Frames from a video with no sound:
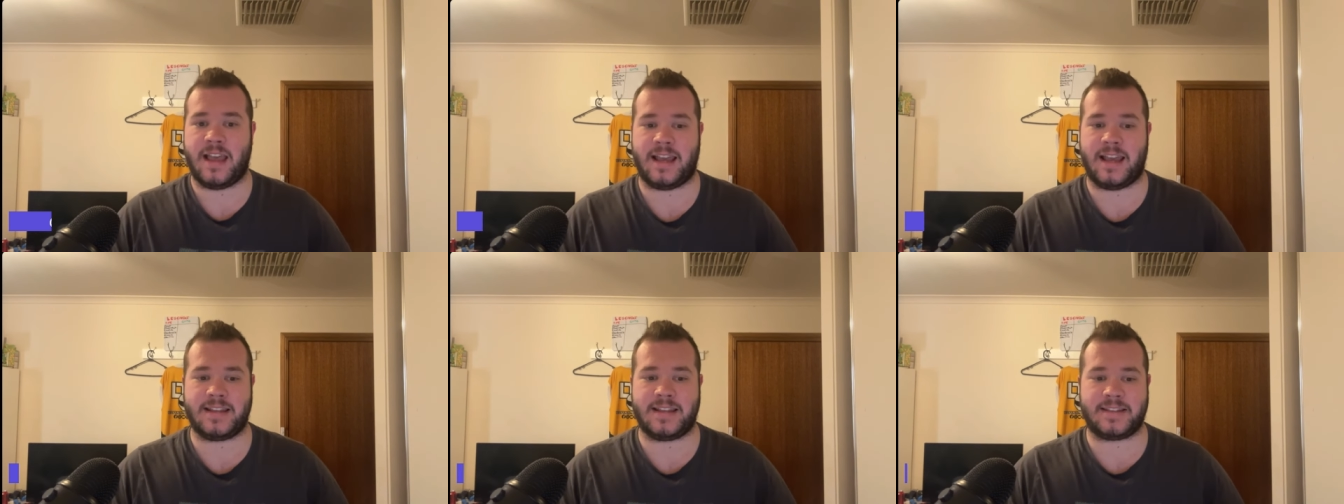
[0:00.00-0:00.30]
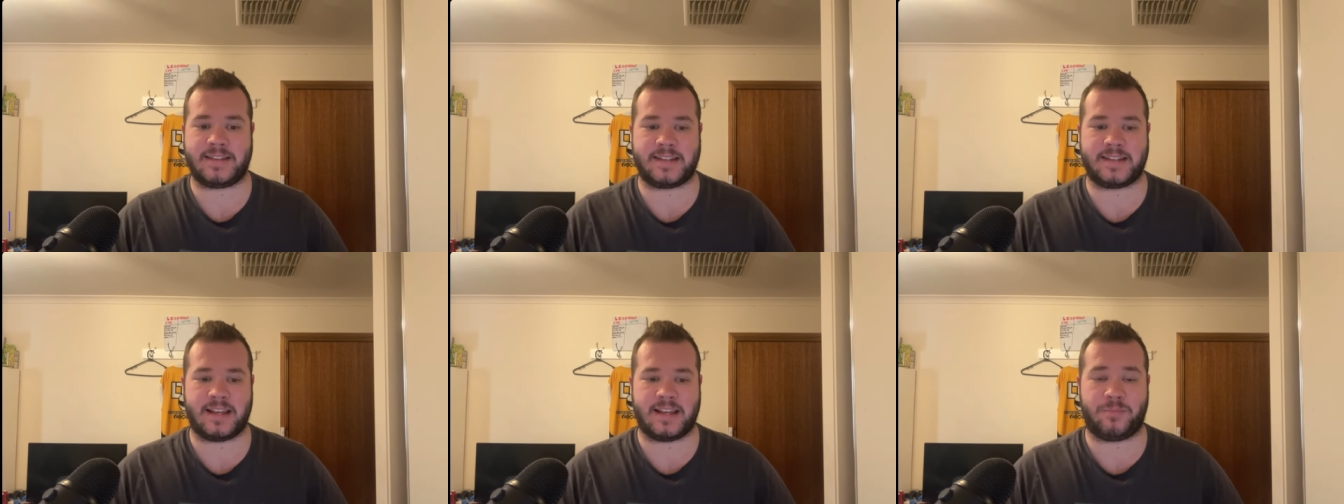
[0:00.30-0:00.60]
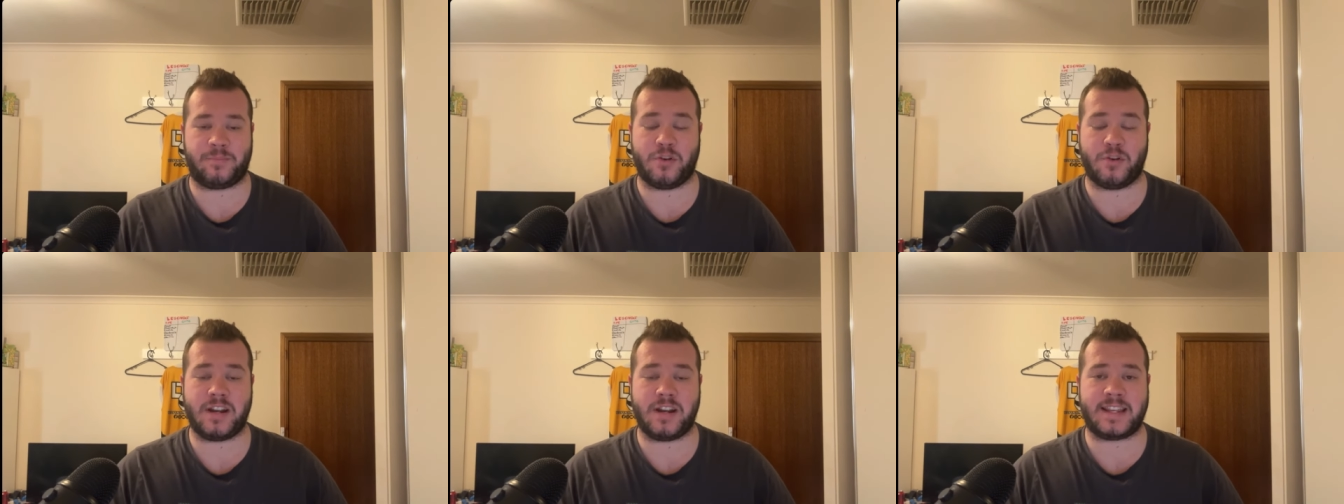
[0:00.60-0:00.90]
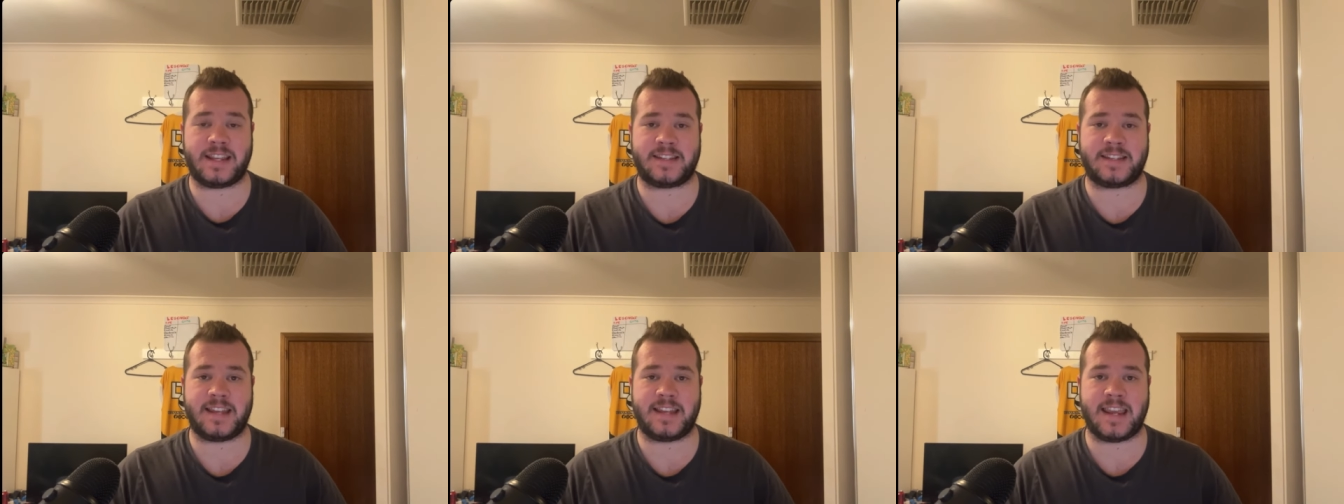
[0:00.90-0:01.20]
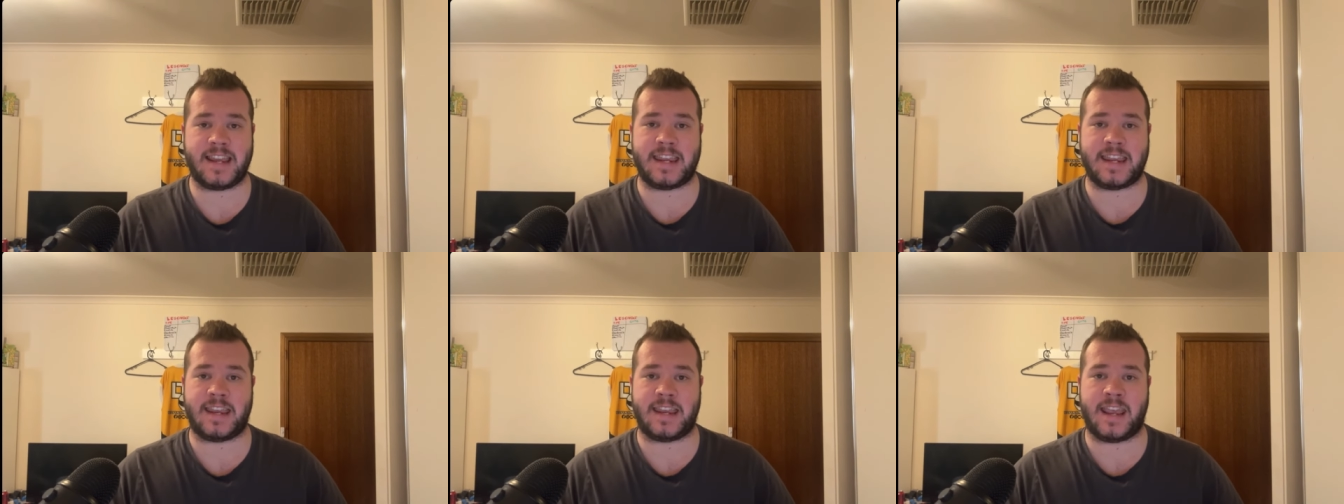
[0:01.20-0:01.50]
as Brodie
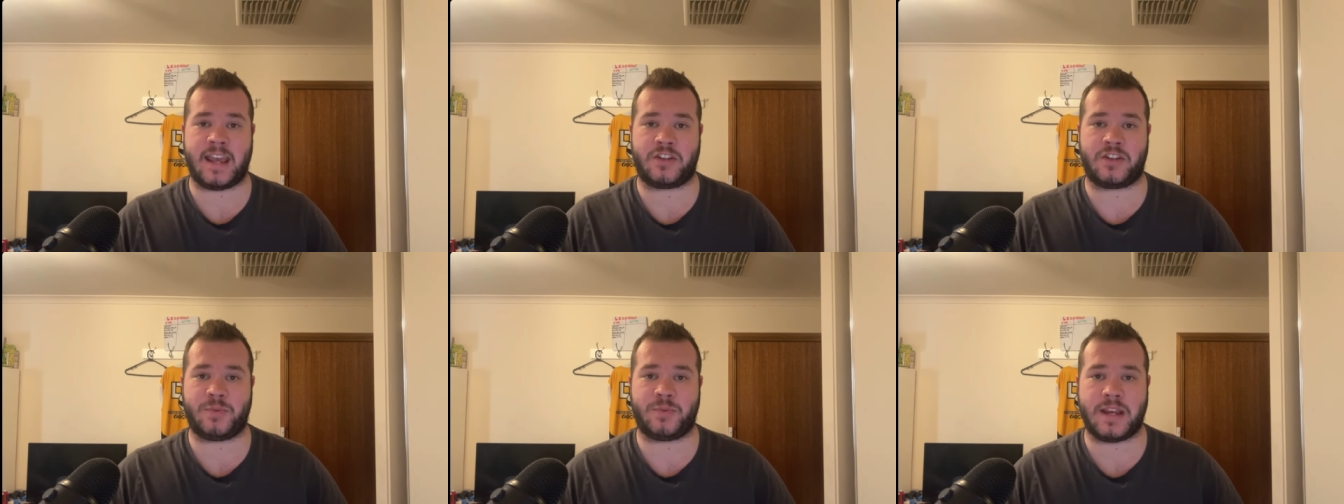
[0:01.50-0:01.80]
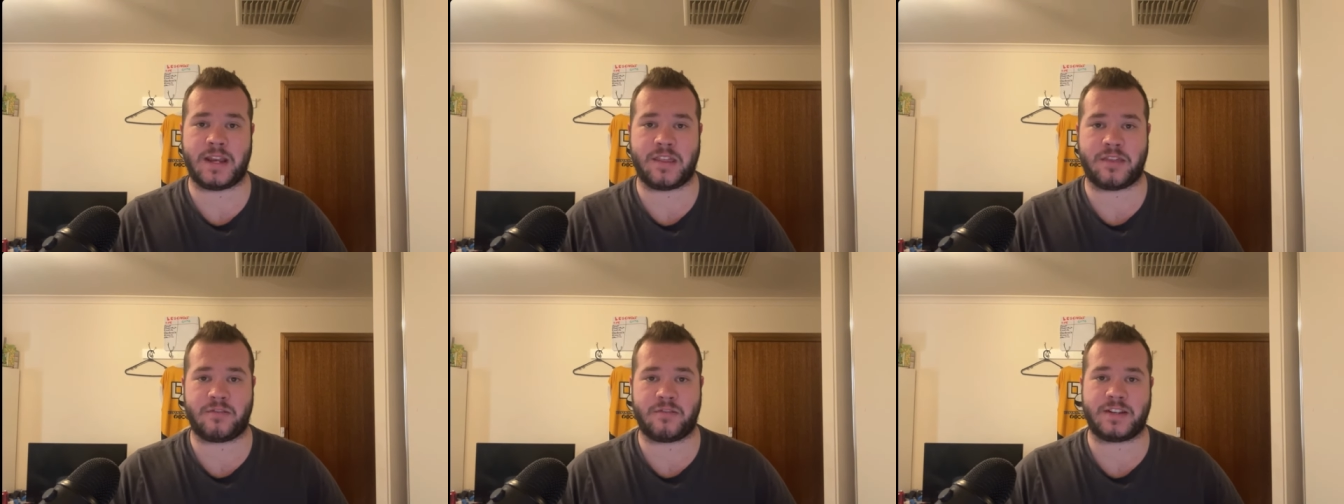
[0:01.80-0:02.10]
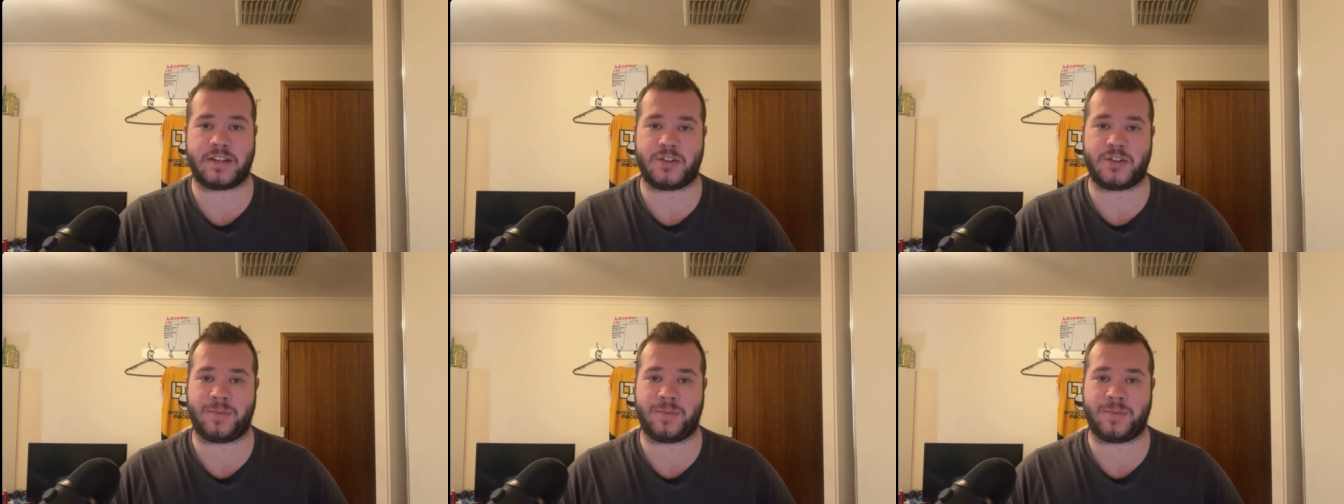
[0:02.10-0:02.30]
Kostecki, our 23